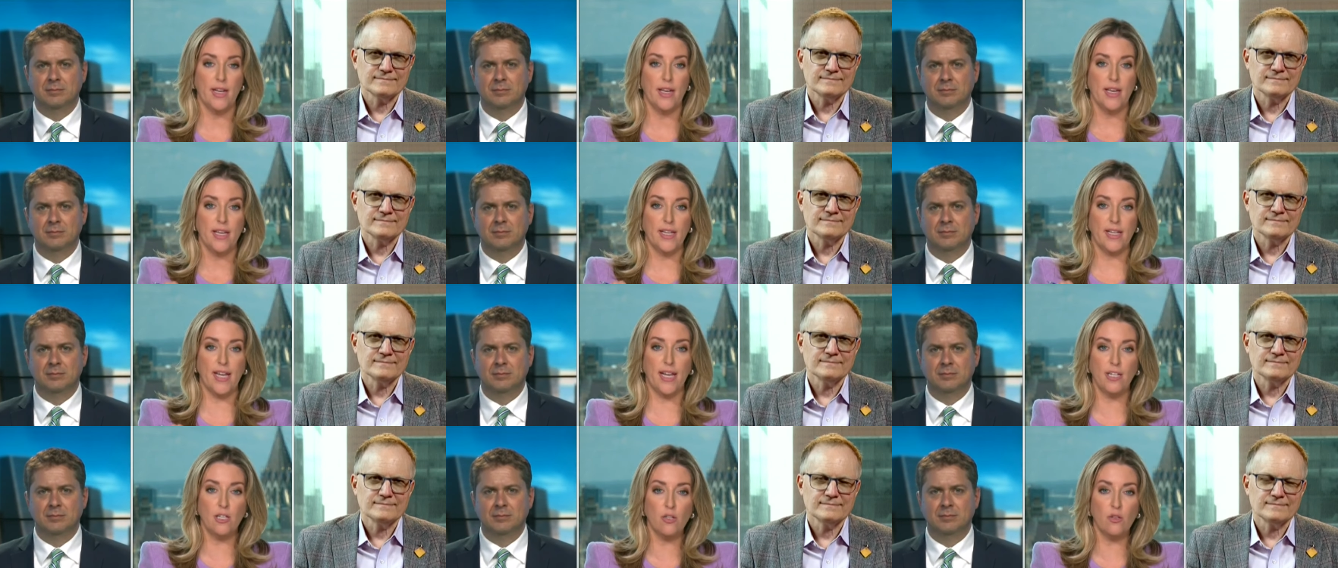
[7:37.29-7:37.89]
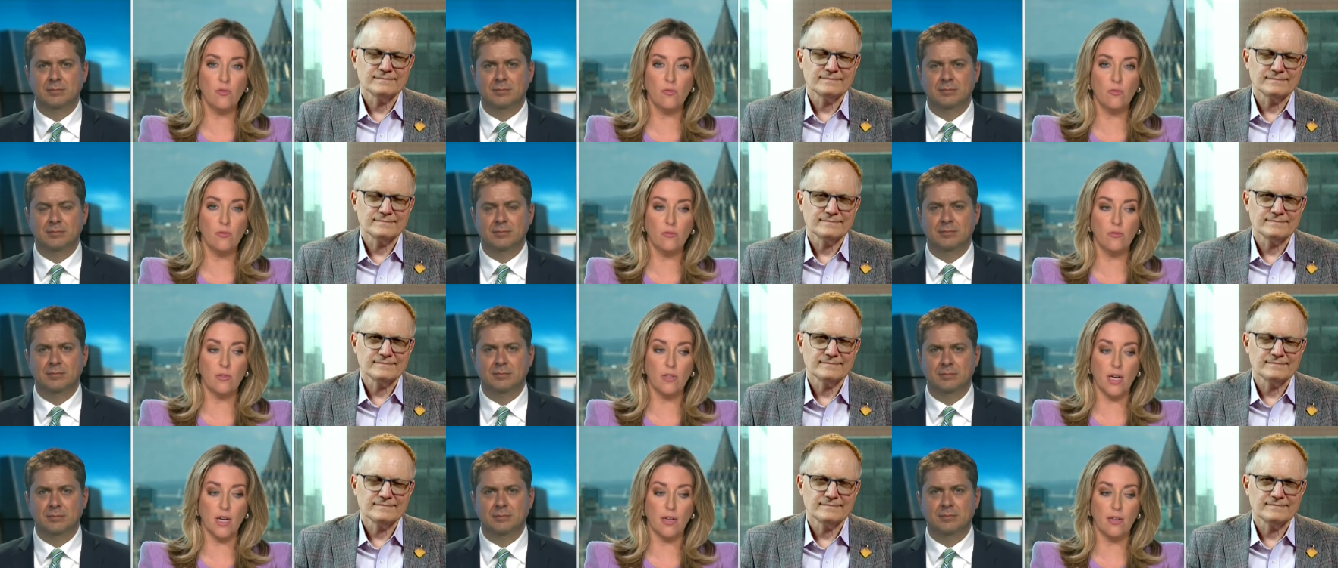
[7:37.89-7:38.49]
Speaker 1: Can you
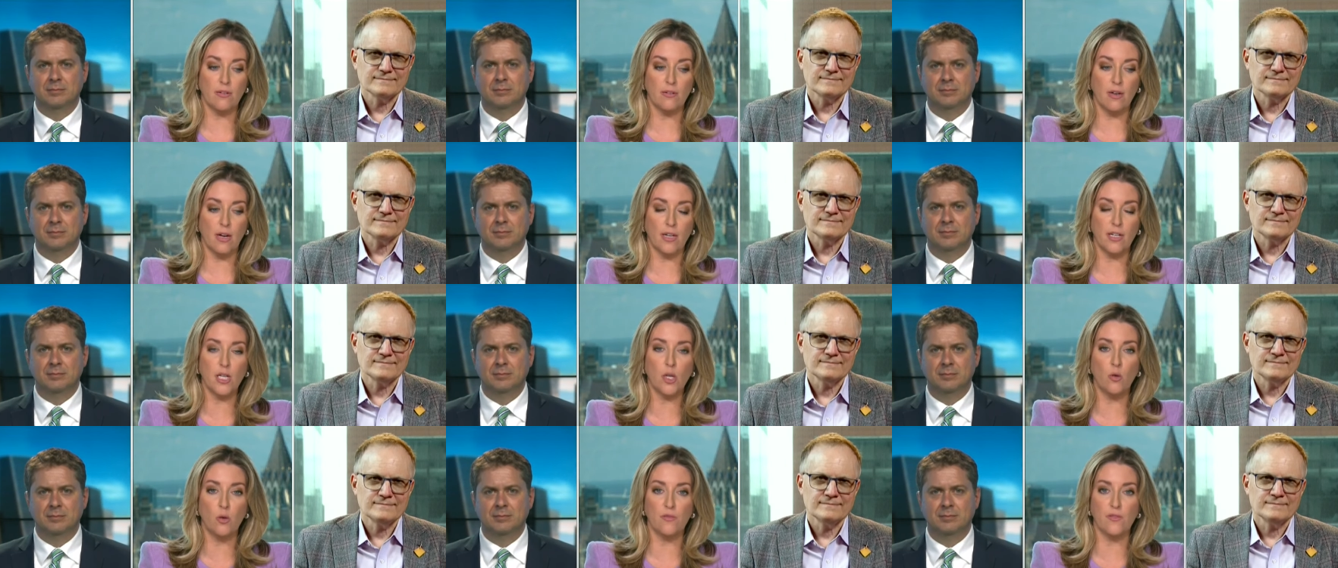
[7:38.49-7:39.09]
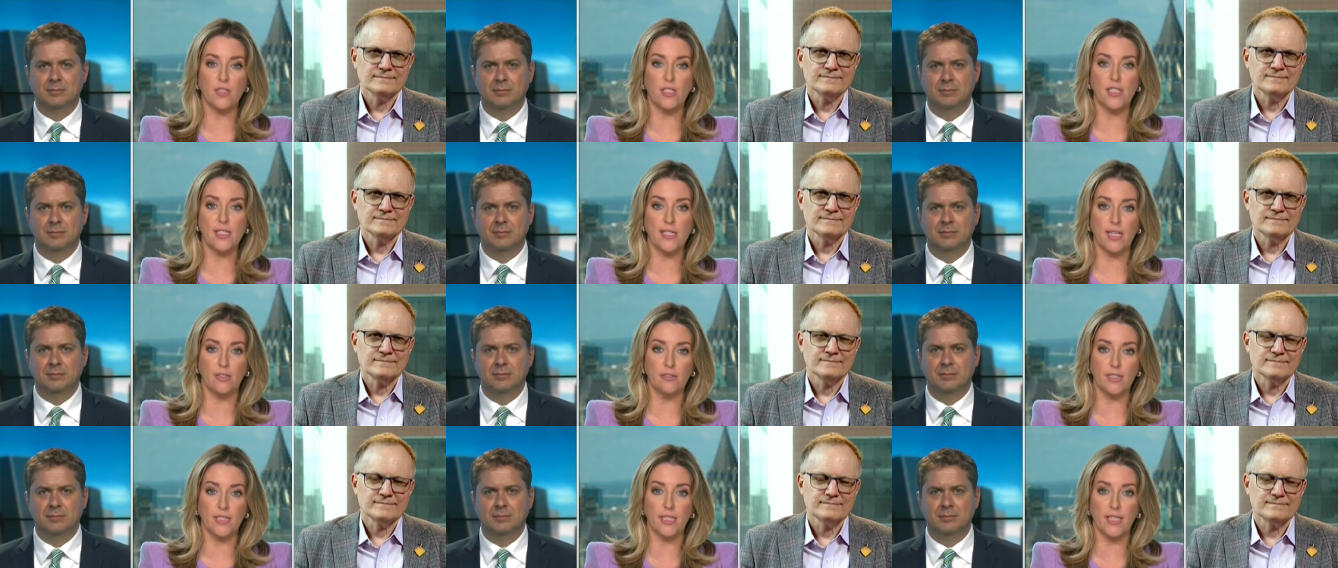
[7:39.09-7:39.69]
uh, unequivocally tell
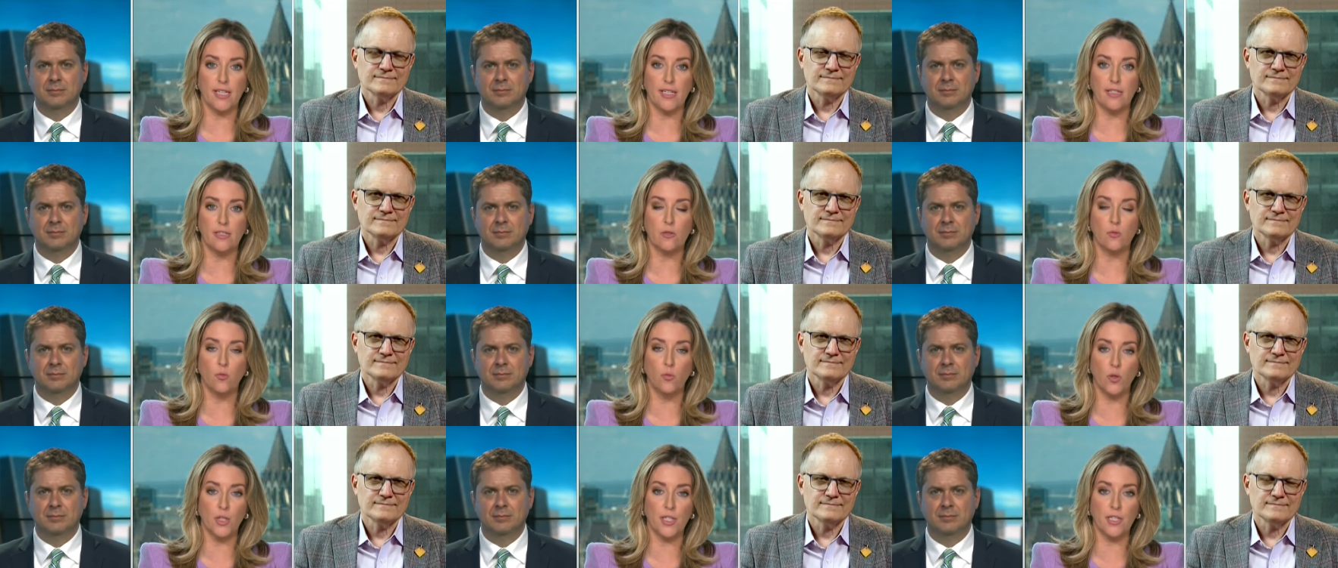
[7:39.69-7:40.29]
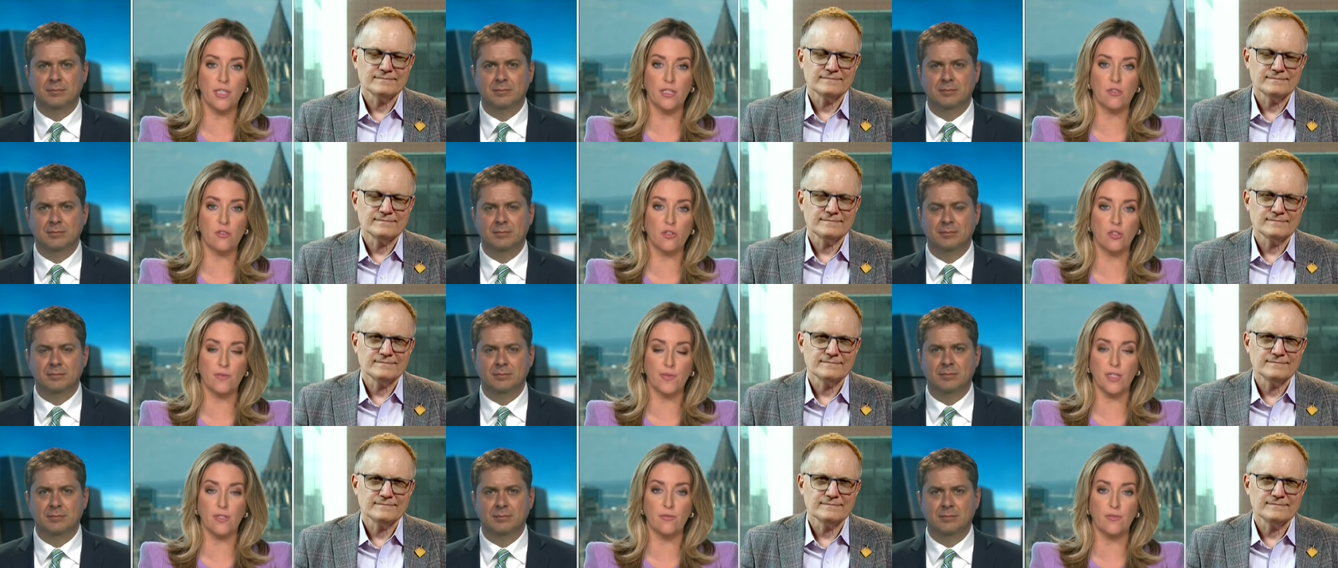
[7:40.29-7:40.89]
Canadians would a
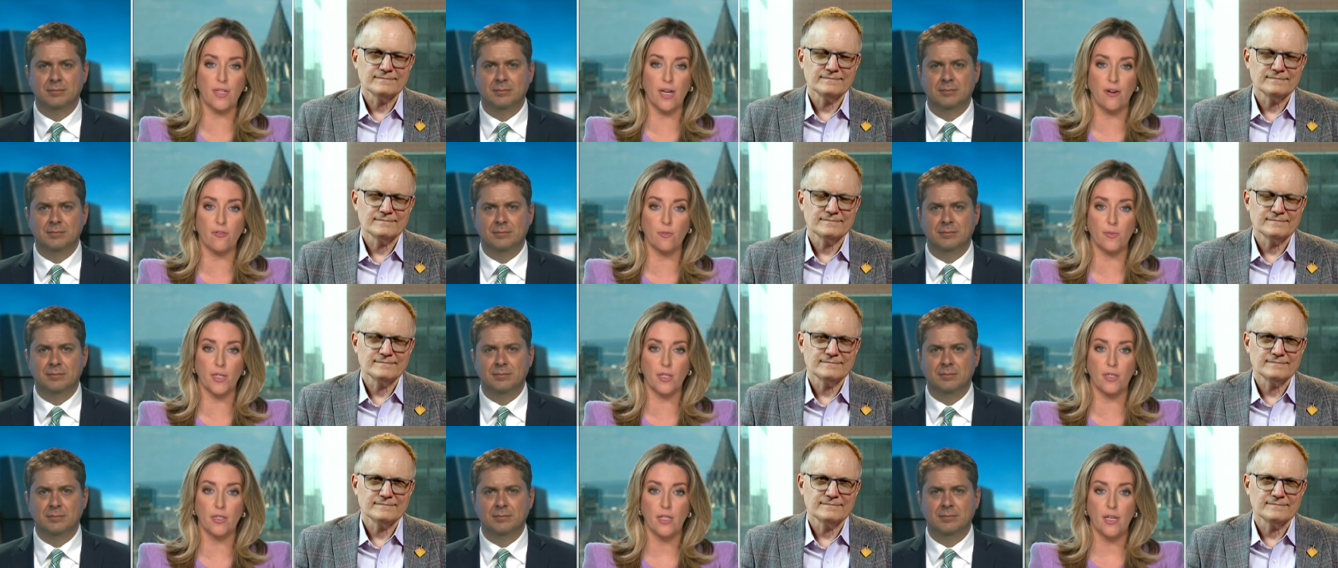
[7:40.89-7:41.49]
conservative government